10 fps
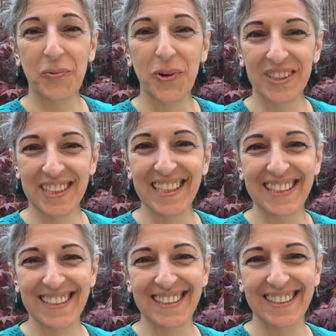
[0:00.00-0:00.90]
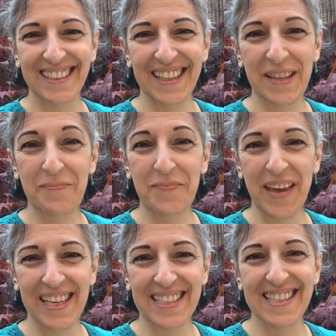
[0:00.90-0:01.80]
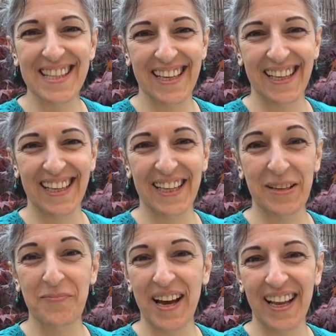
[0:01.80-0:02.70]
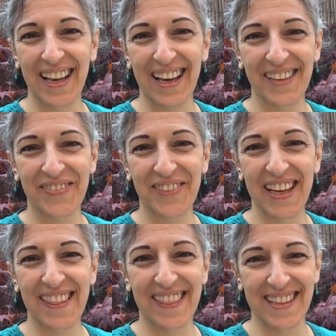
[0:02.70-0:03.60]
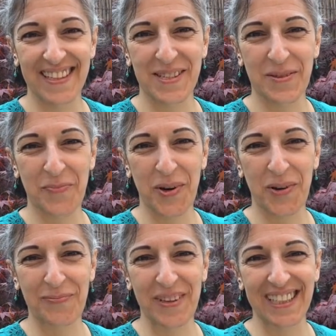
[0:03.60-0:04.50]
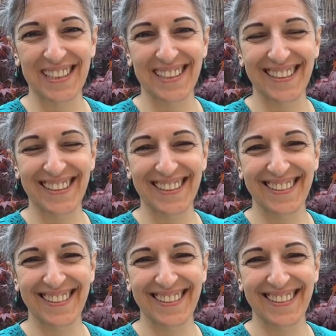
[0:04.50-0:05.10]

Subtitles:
What is the best thing in my life at this moment?